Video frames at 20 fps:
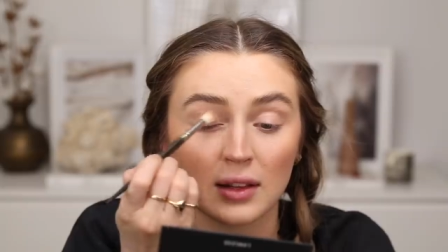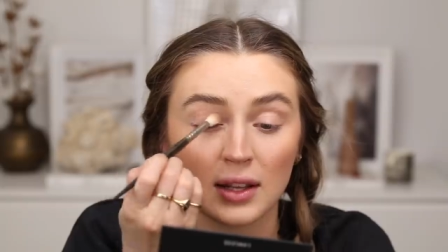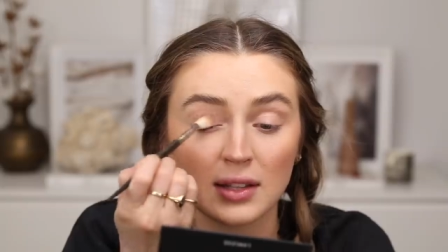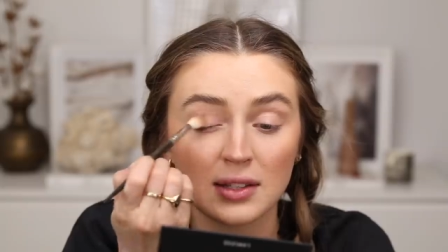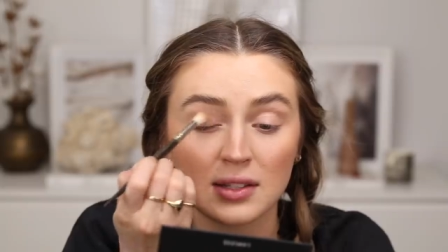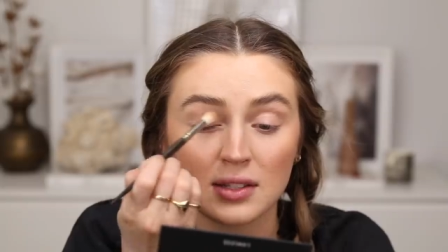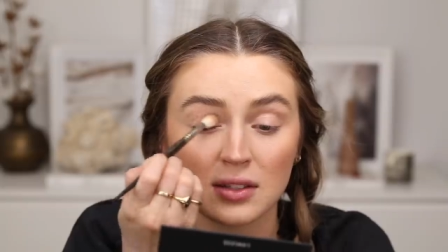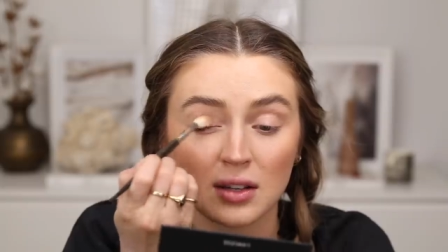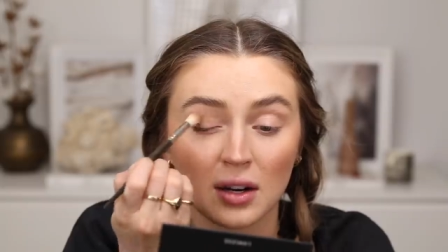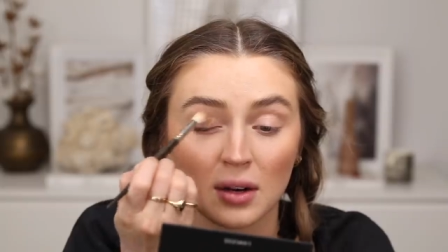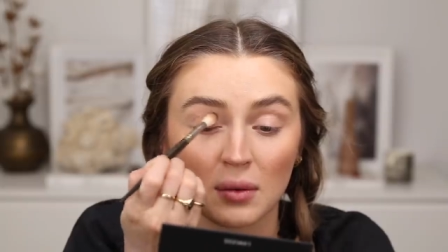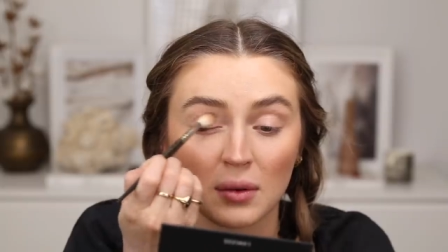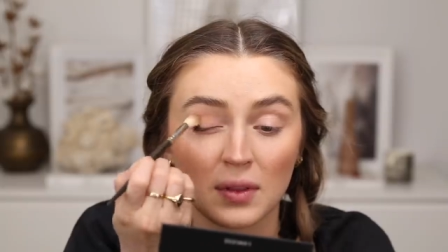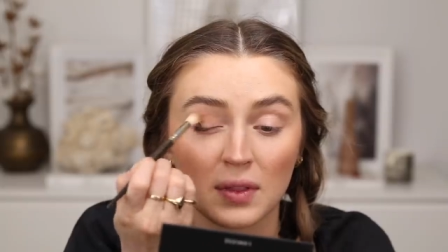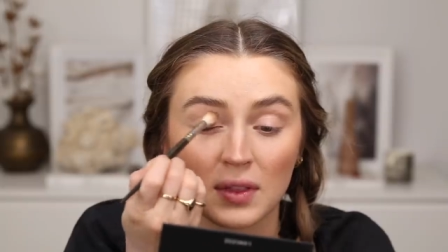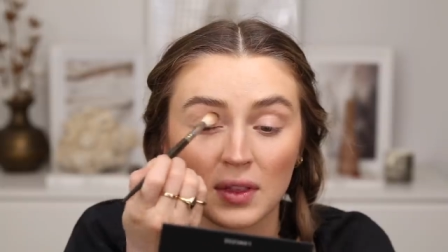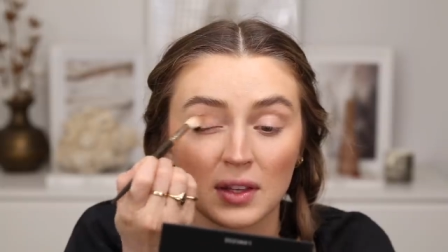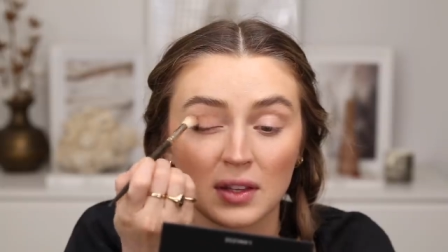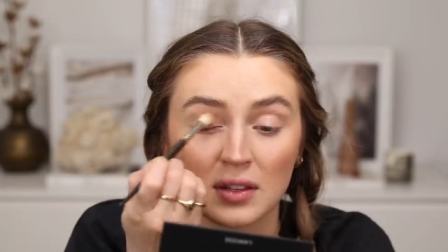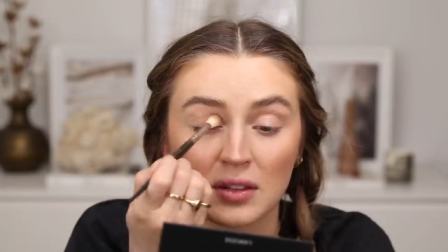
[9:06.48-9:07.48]
Let's start
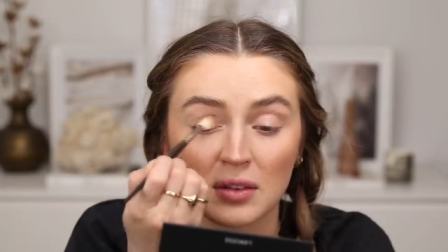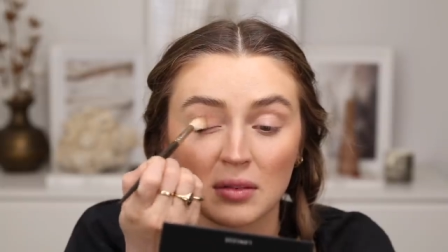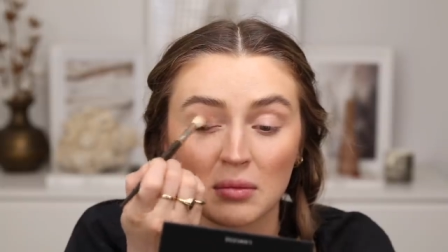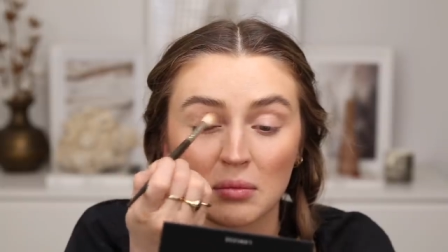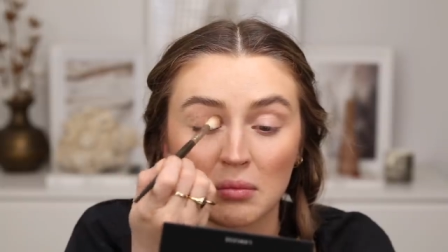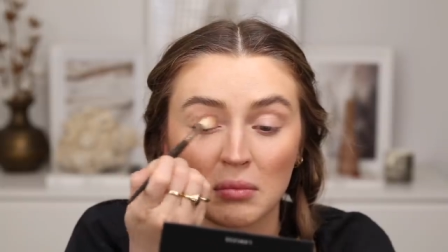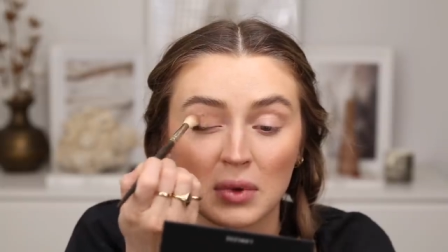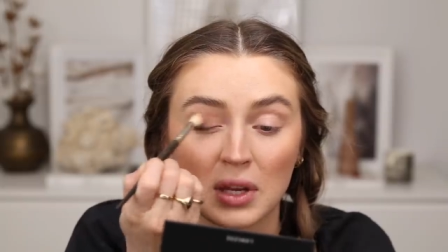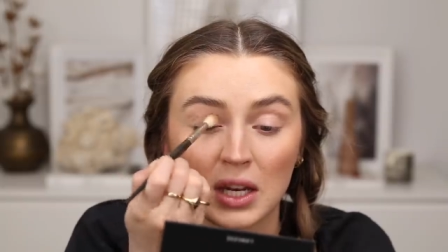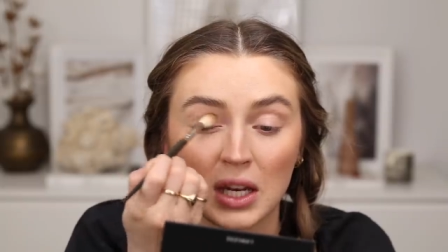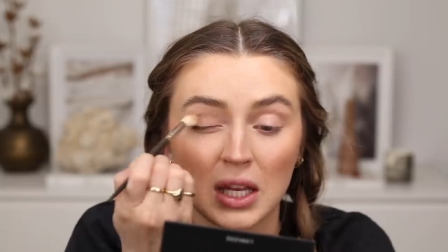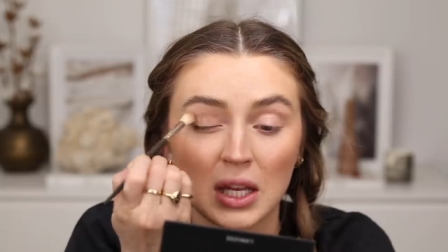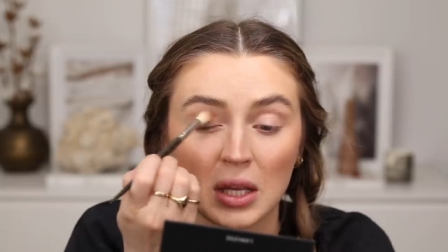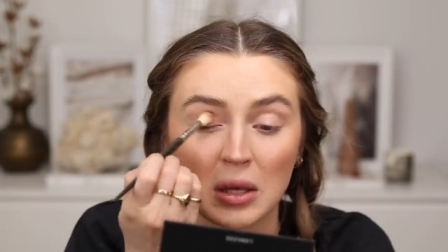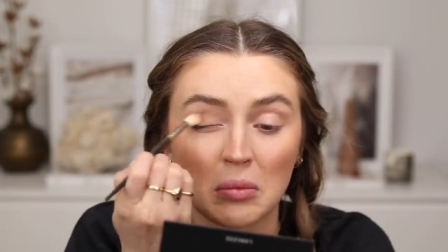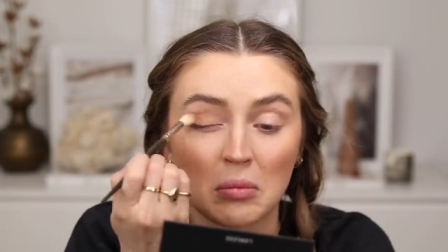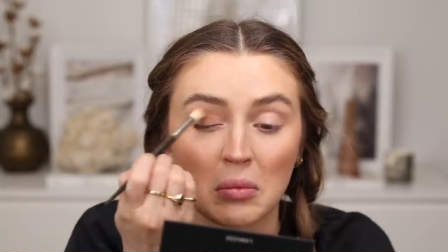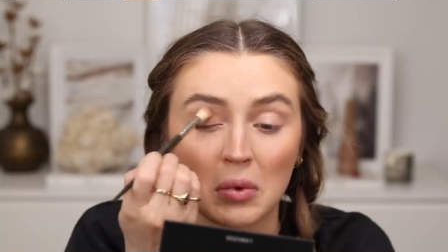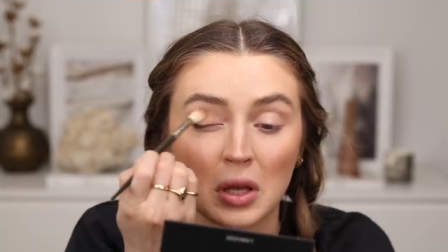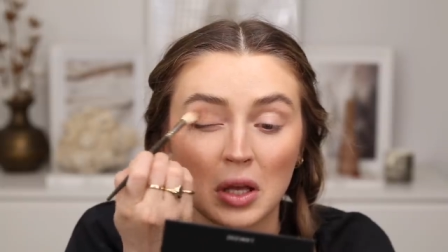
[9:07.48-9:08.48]
with this
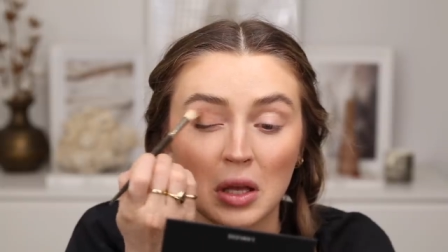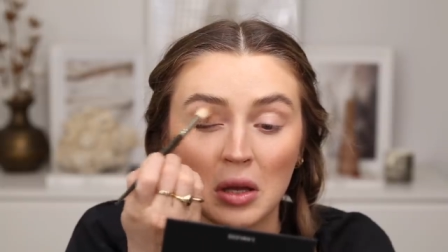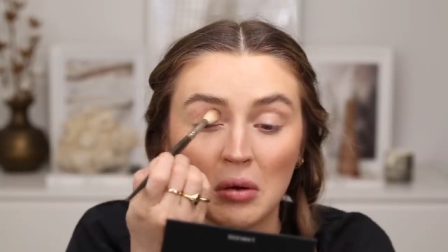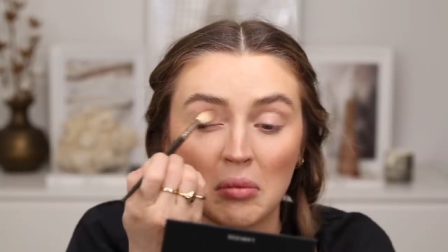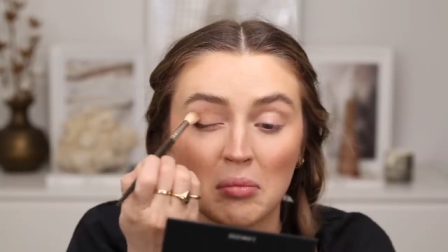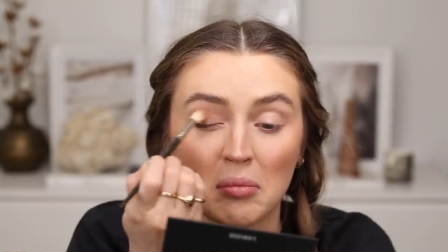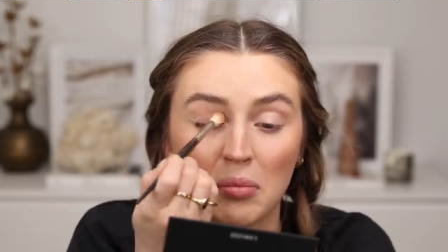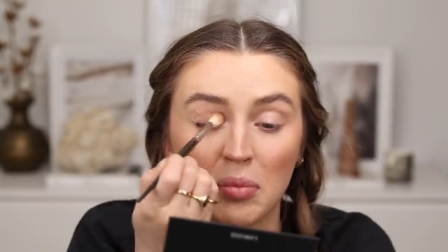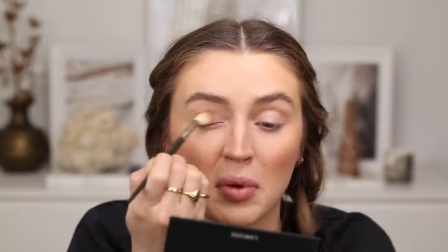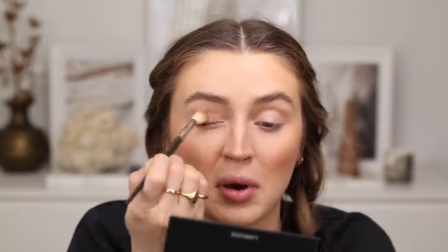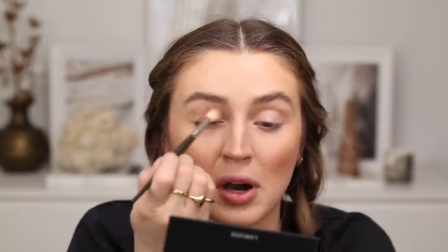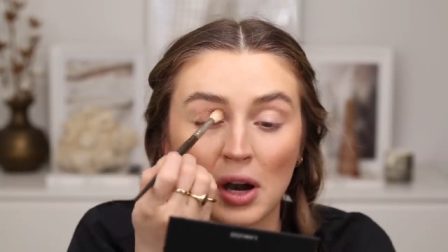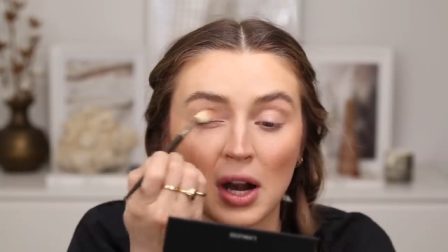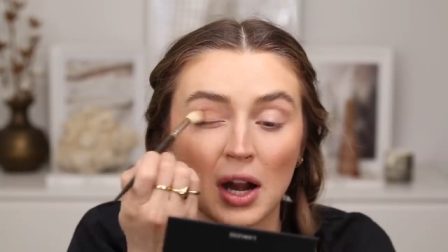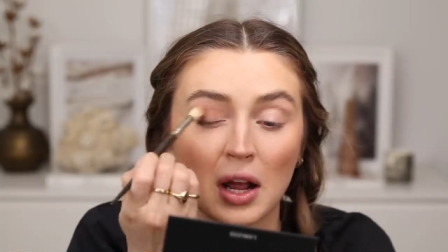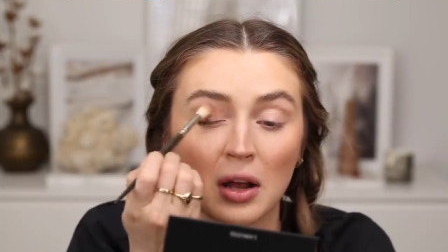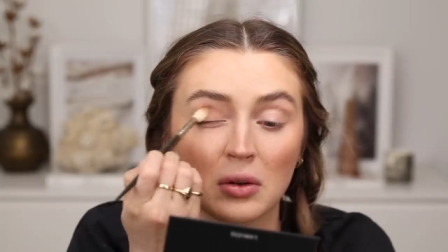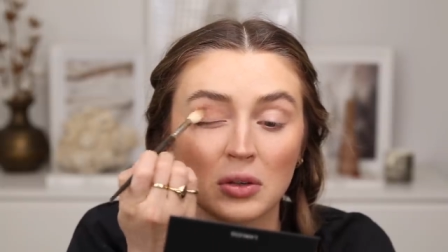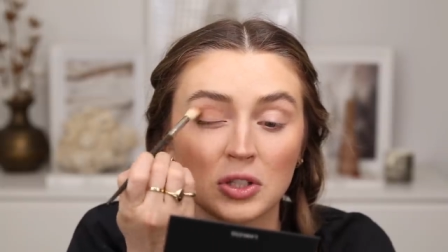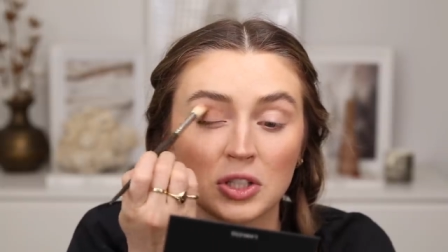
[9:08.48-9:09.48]
medium
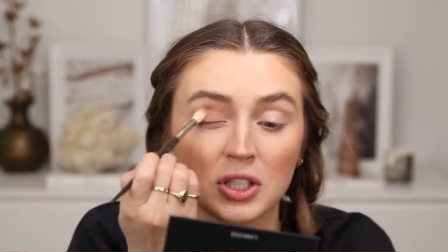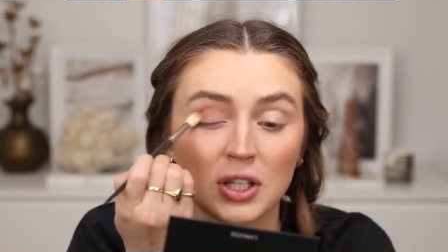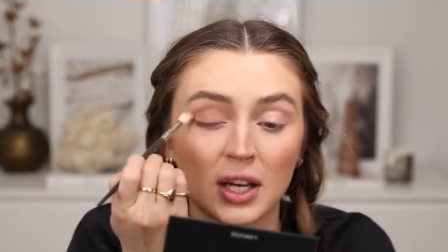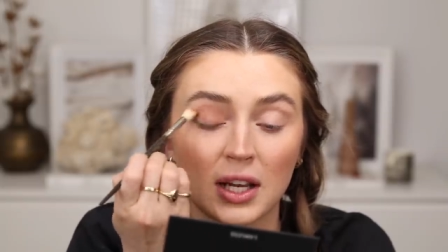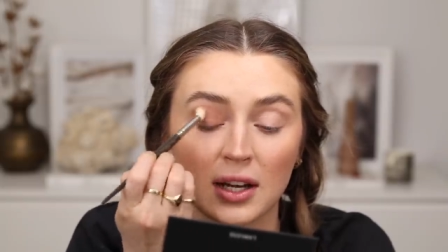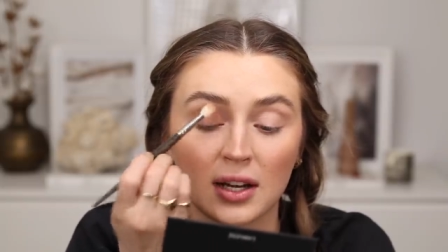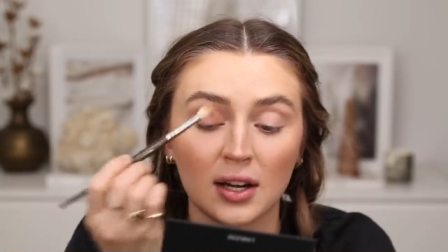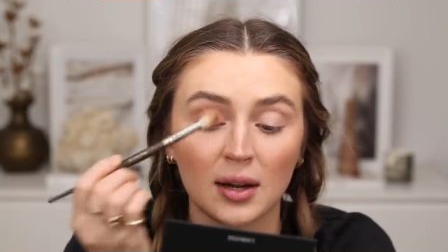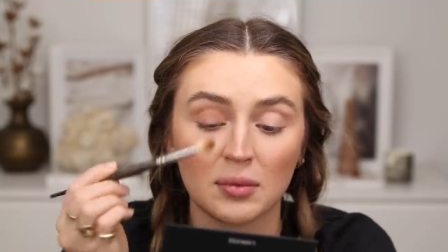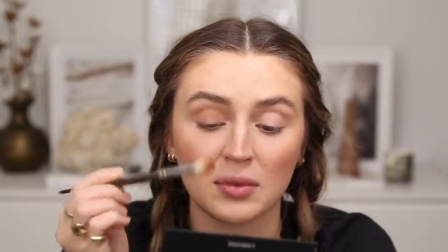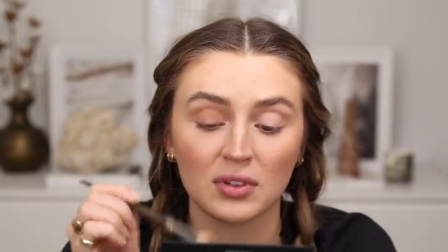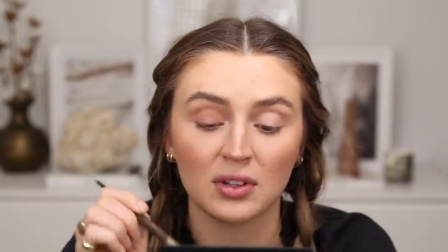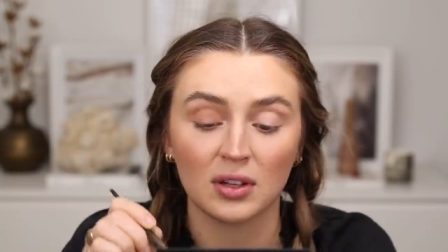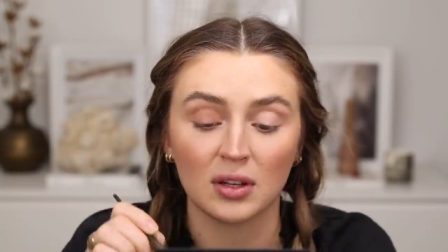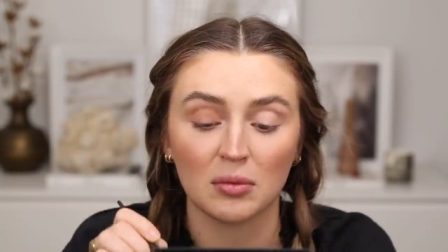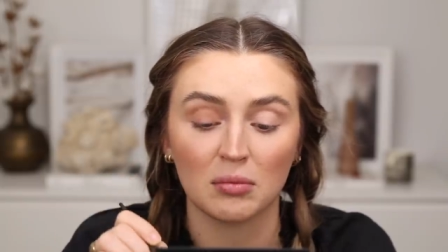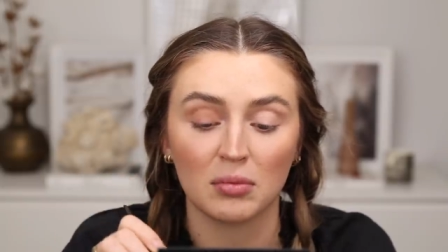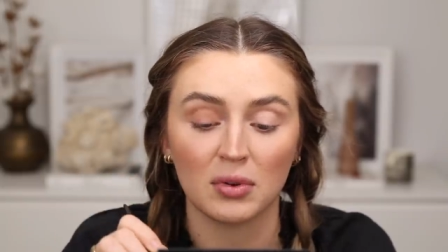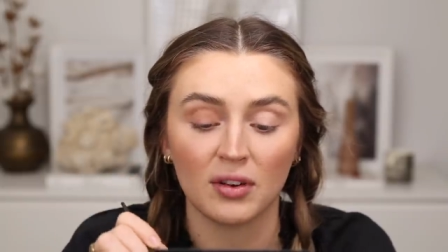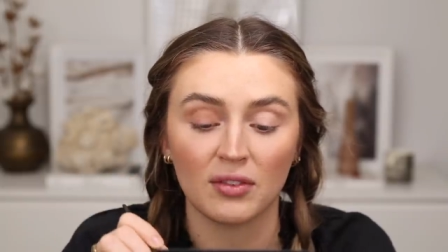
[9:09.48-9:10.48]
brown shade and I'm just
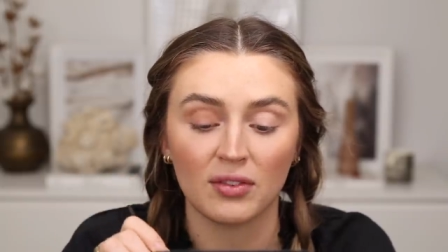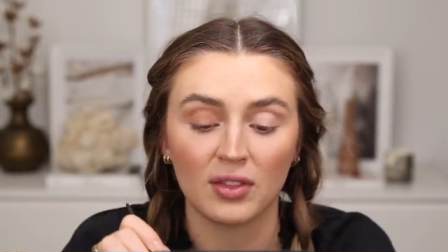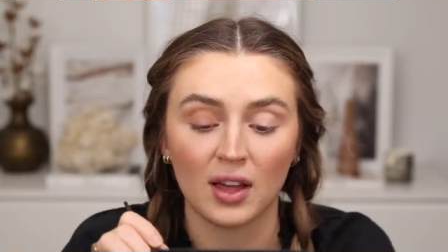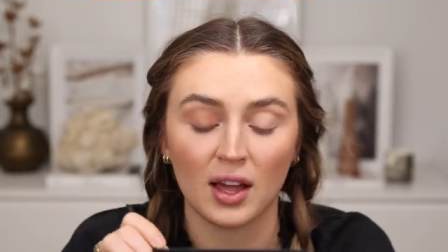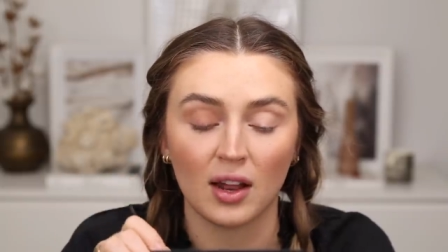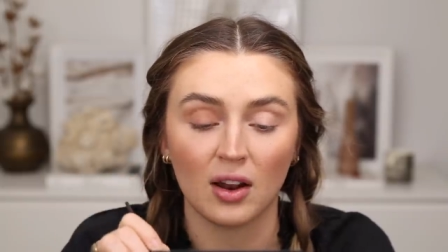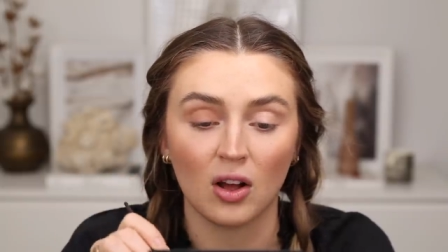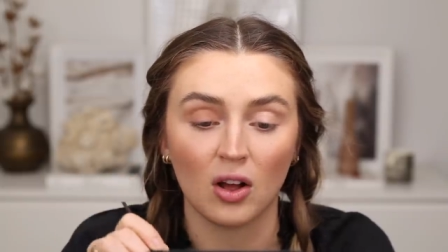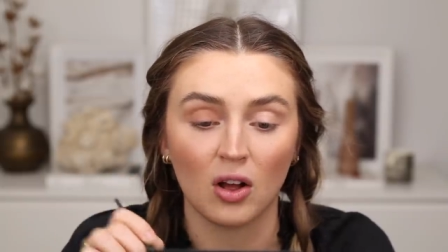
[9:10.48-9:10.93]
gonna buff that